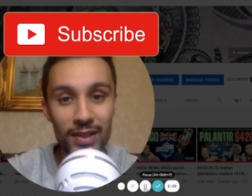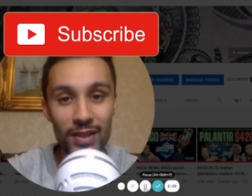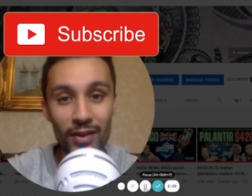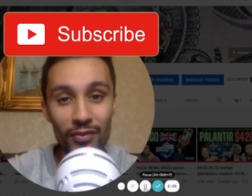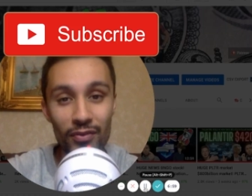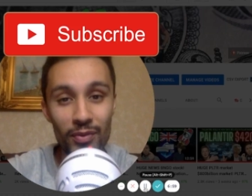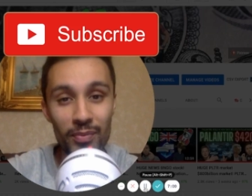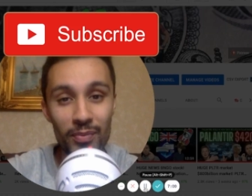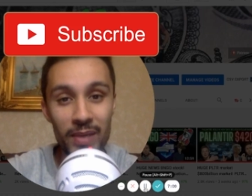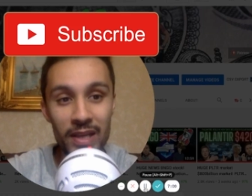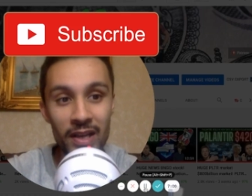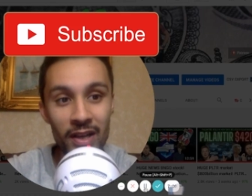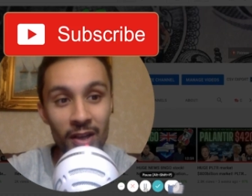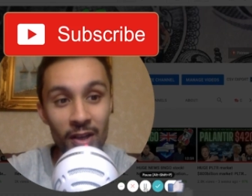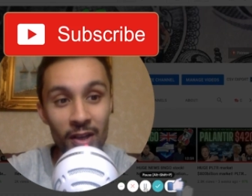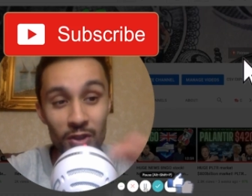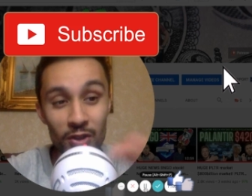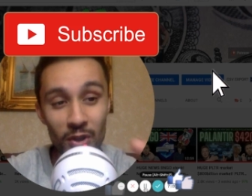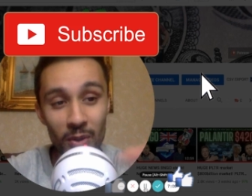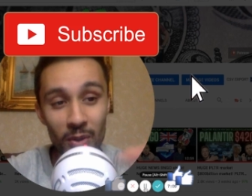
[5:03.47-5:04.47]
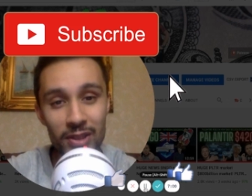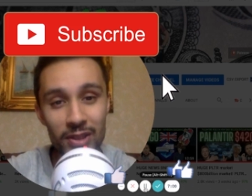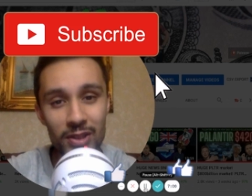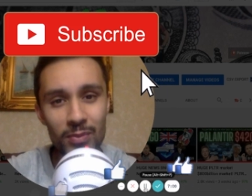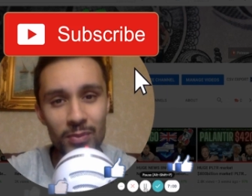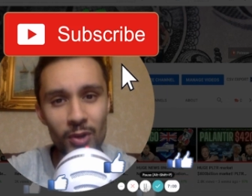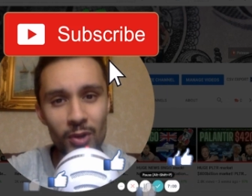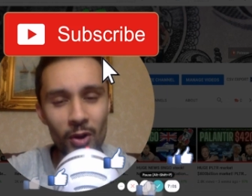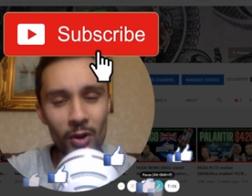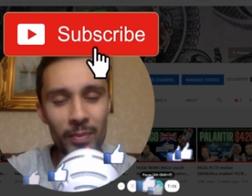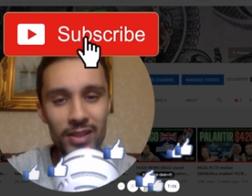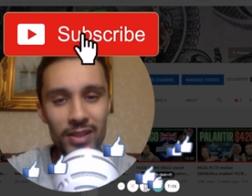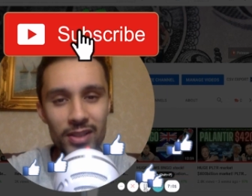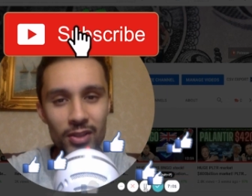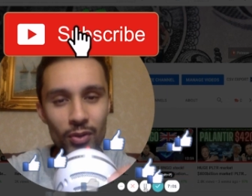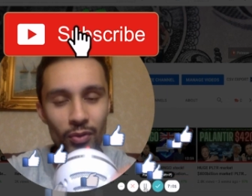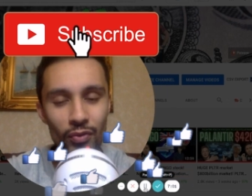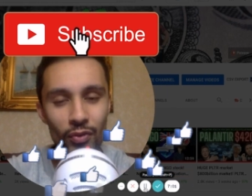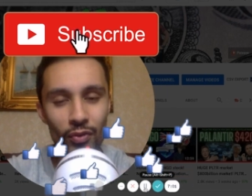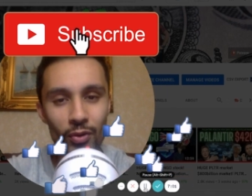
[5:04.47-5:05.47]
is enough for me. Drop me some comments
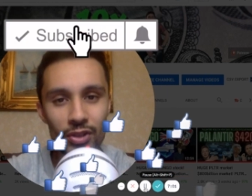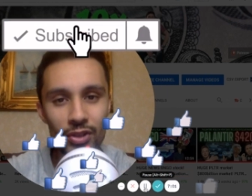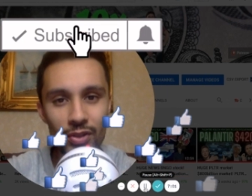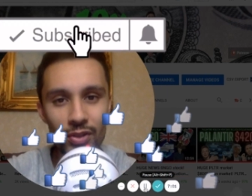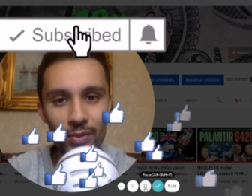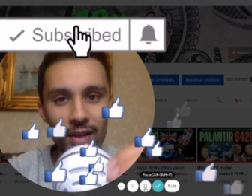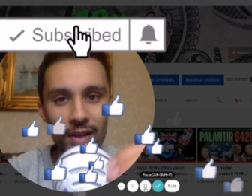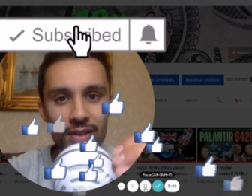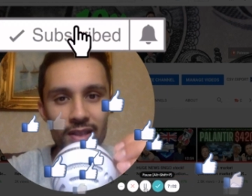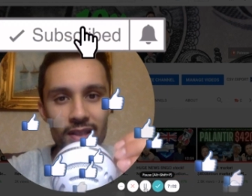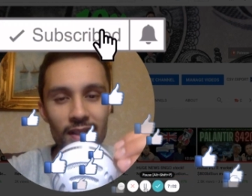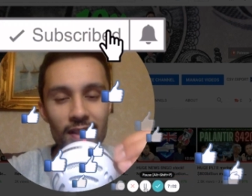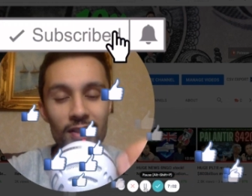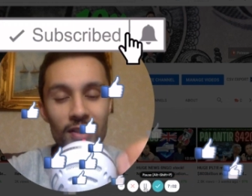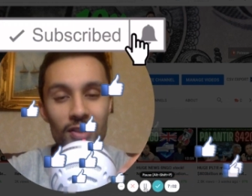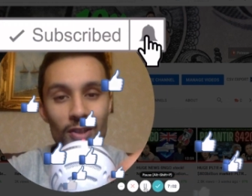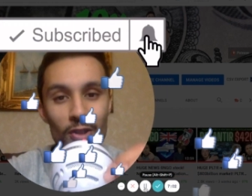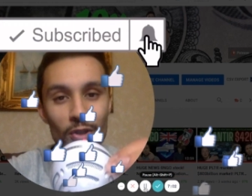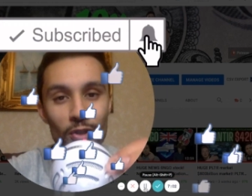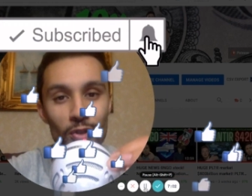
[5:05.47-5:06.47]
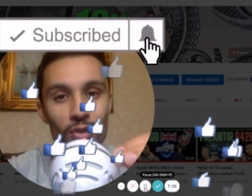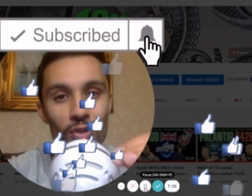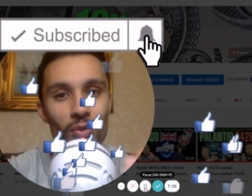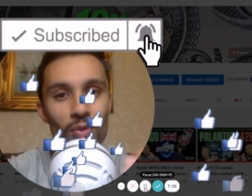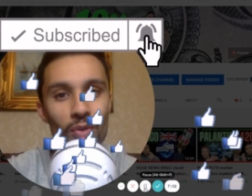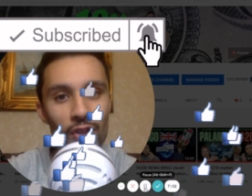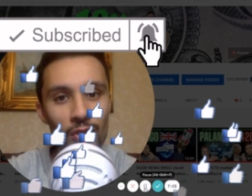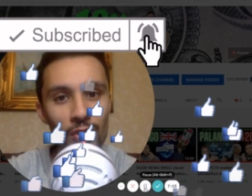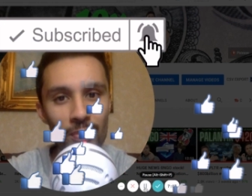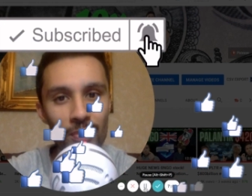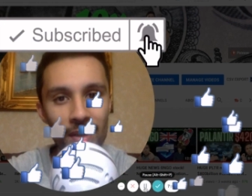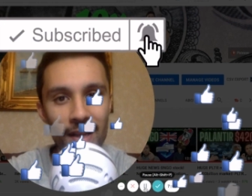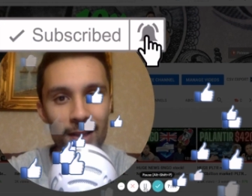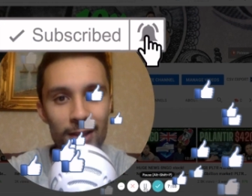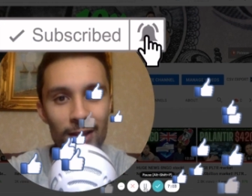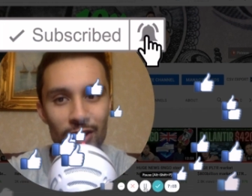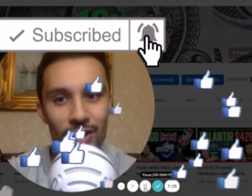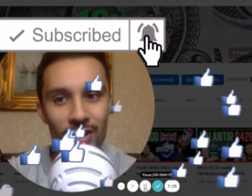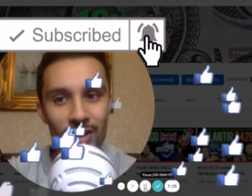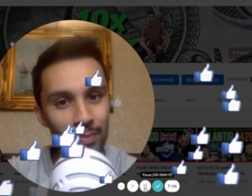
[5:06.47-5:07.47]
and your thoughts surrounding institutional
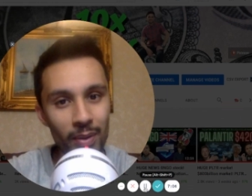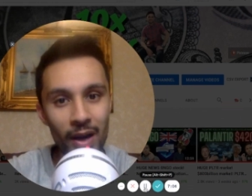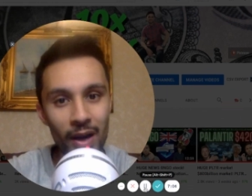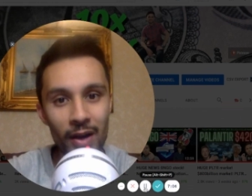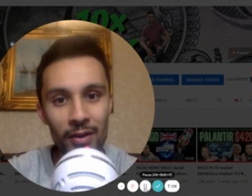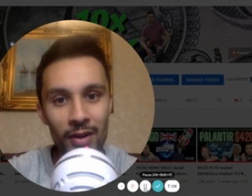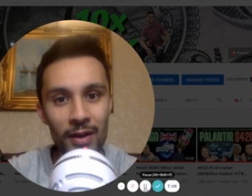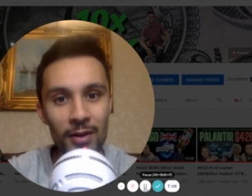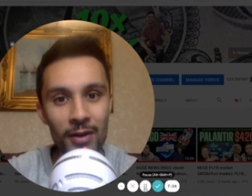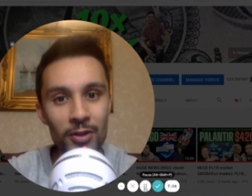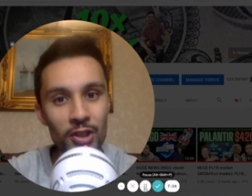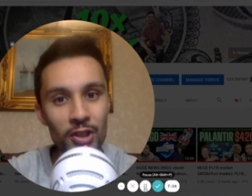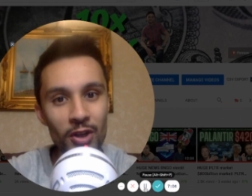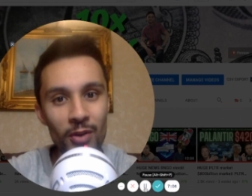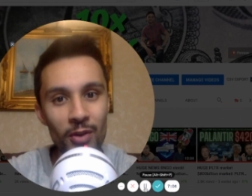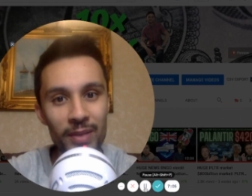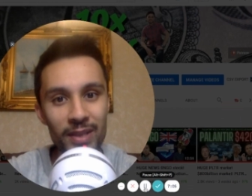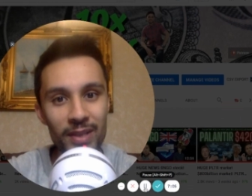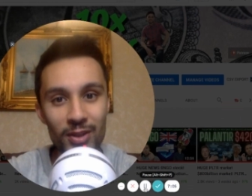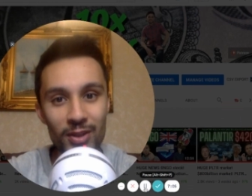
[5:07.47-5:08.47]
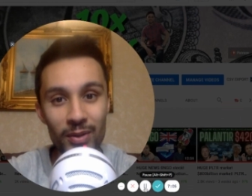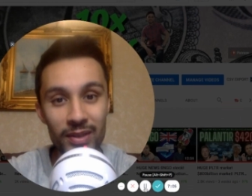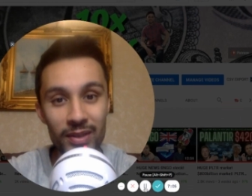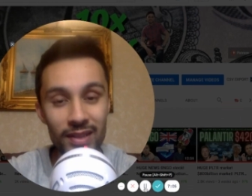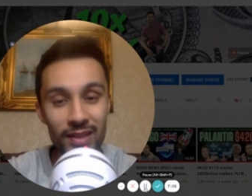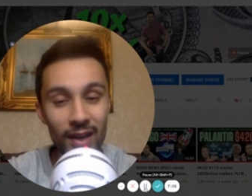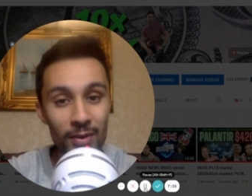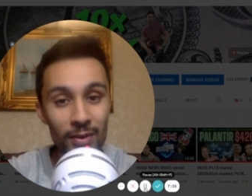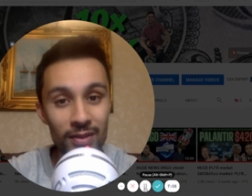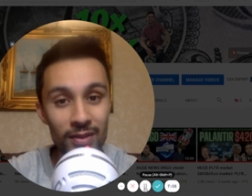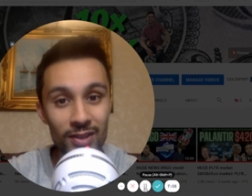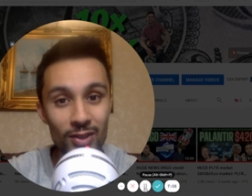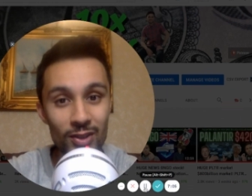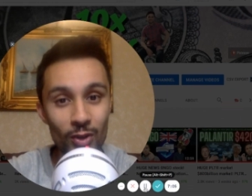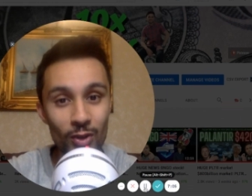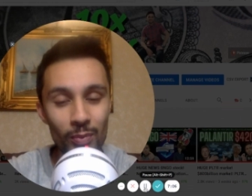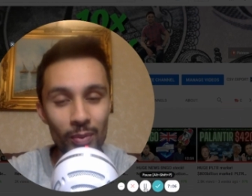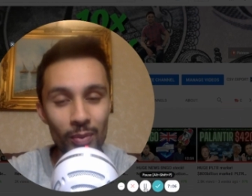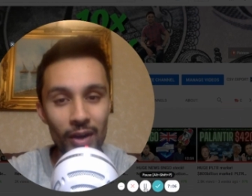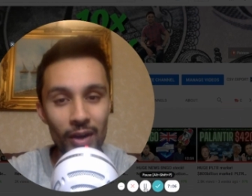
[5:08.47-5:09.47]
accumulation, bionanogenomics going down in
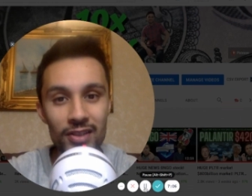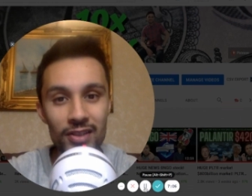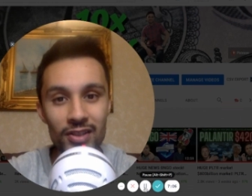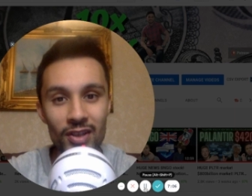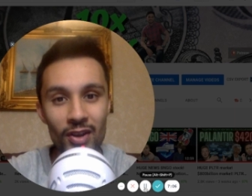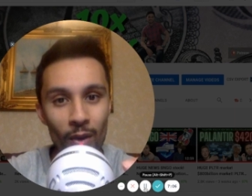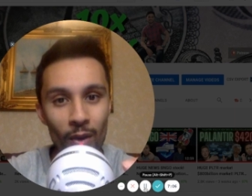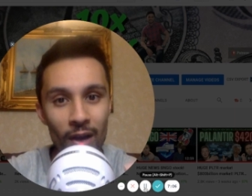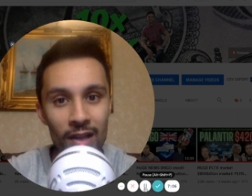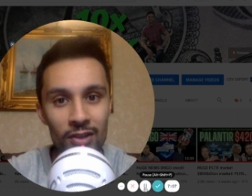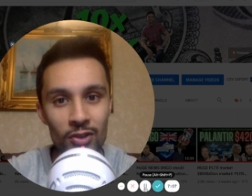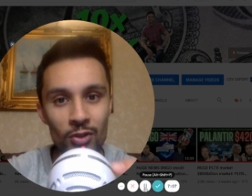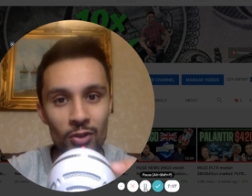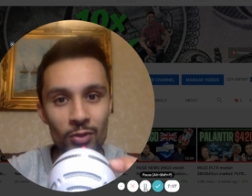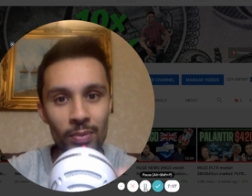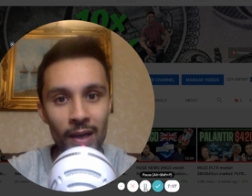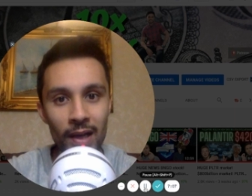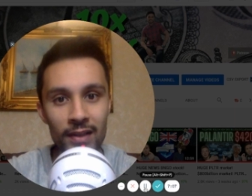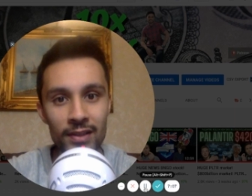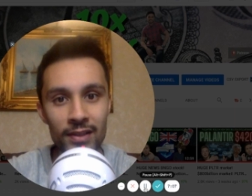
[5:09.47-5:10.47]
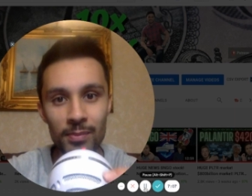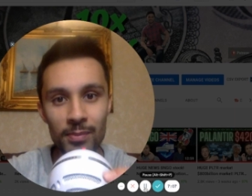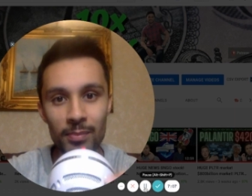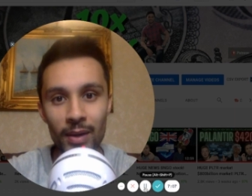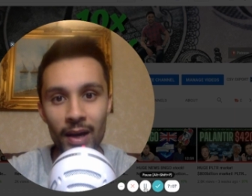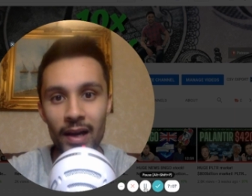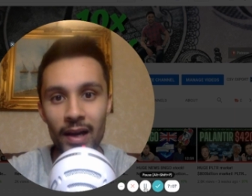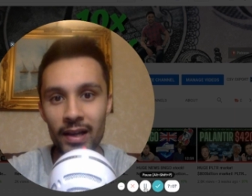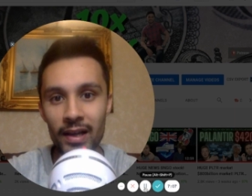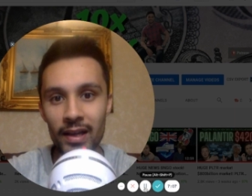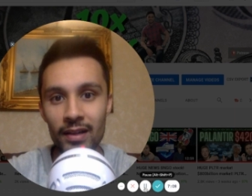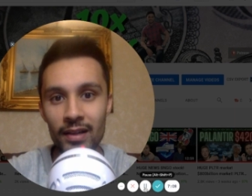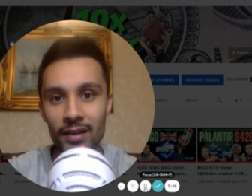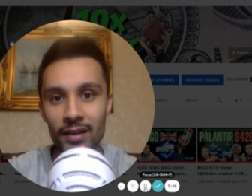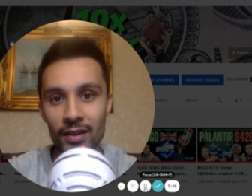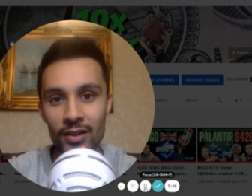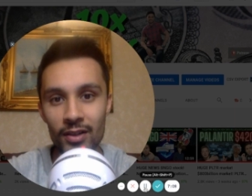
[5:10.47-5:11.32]
stock price. Where do you plan to buy in?